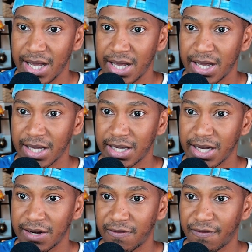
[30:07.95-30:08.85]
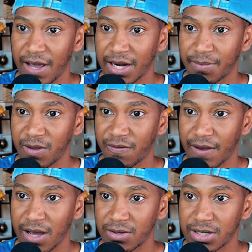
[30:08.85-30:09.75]
It can, in fact, be
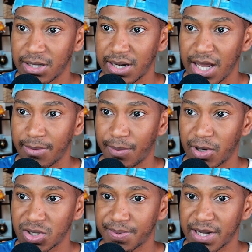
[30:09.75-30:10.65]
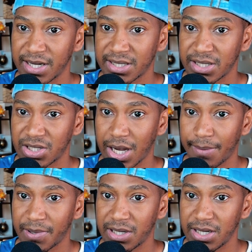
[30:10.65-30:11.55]
found in the name of most planets in
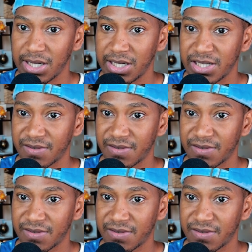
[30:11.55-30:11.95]
Japanese.